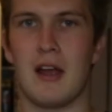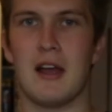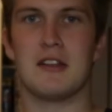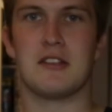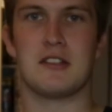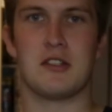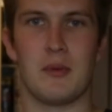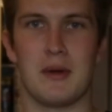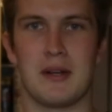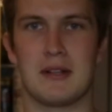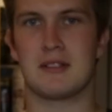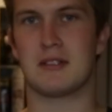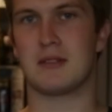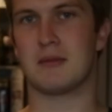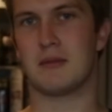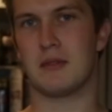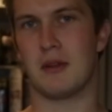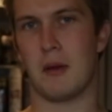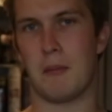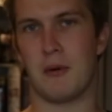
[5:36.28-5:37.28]
as the weeks
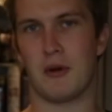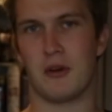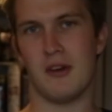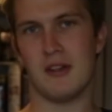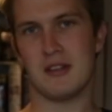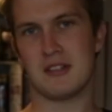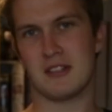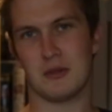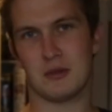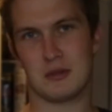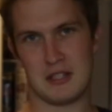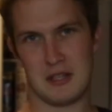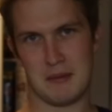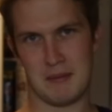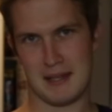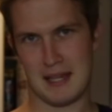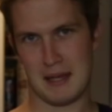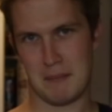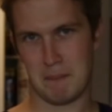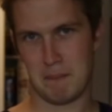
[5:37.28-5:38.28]
progress. You'll see
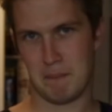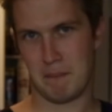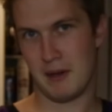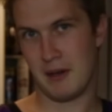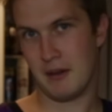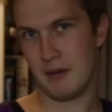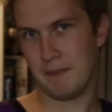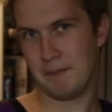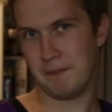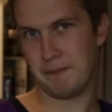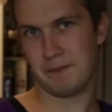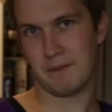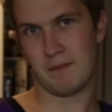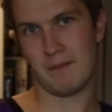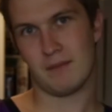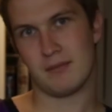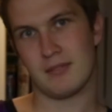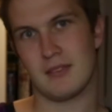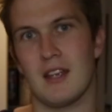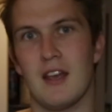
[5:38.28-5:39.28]
me get better
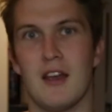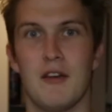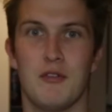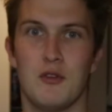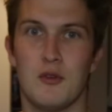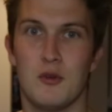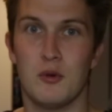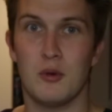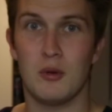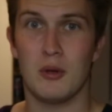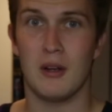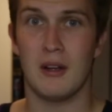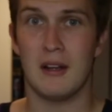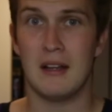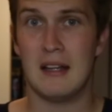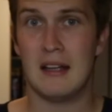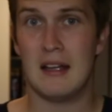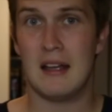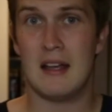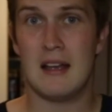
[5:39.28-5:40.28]
if you
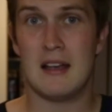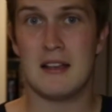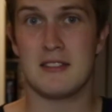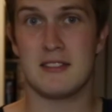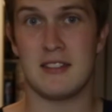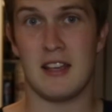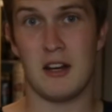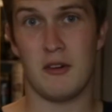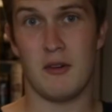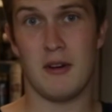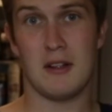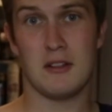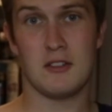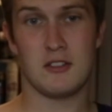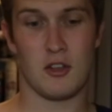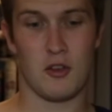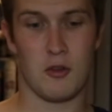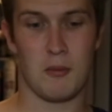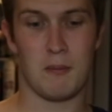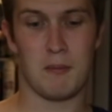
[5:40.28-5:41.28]
stay around,
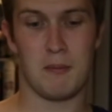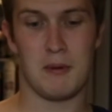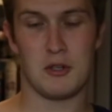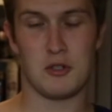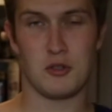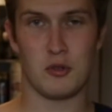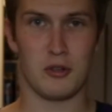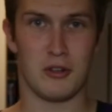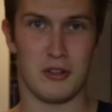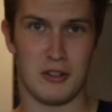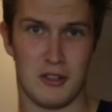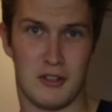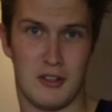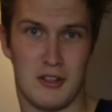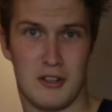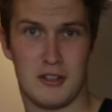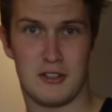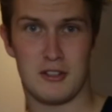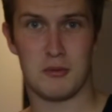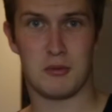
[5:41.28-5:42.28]
so be sure to
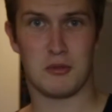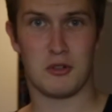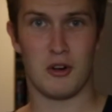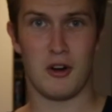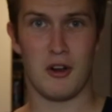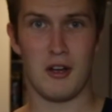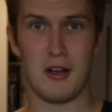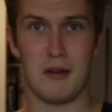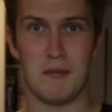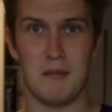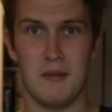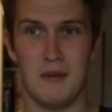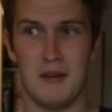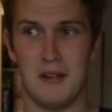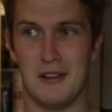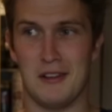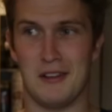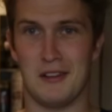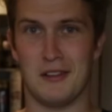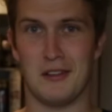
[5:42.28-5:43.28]
subscribe,
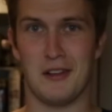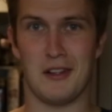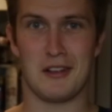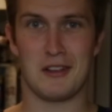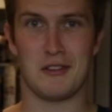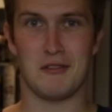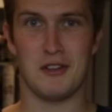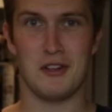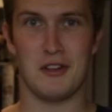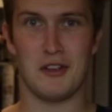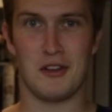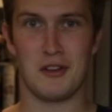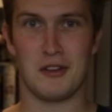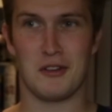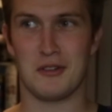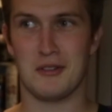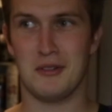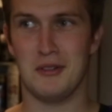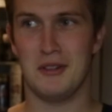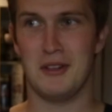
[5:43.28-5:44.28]
like the
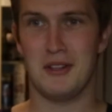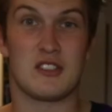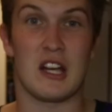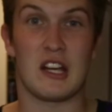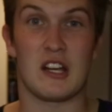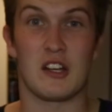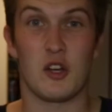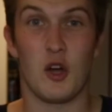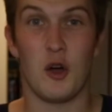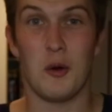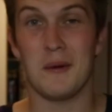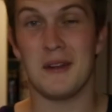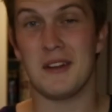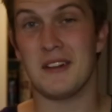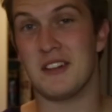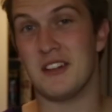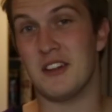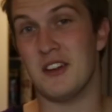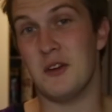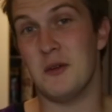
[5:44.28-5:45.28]
video, chuck a
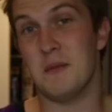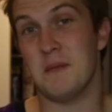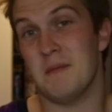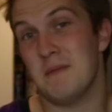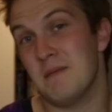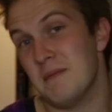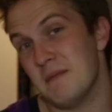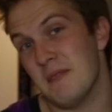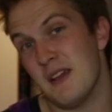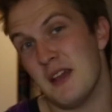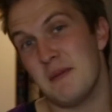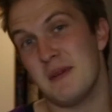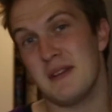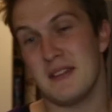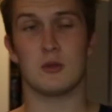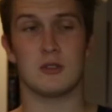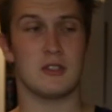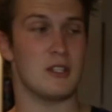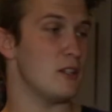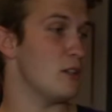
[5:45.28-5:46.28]
comment, you know, maybe.
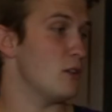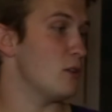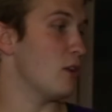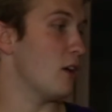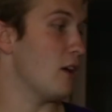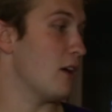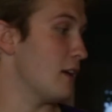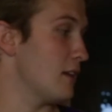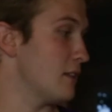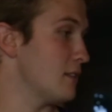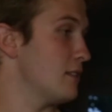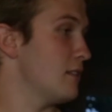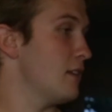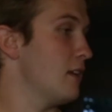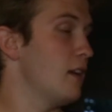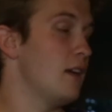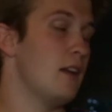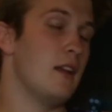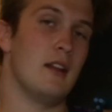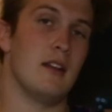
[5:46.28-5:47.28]
I'll see you
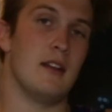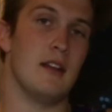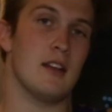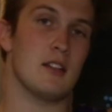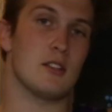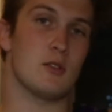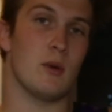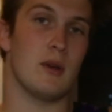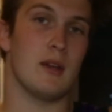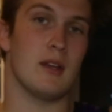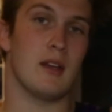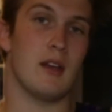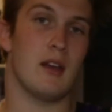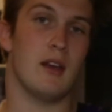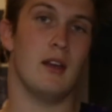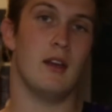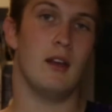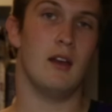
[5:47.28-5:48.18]
guys next week.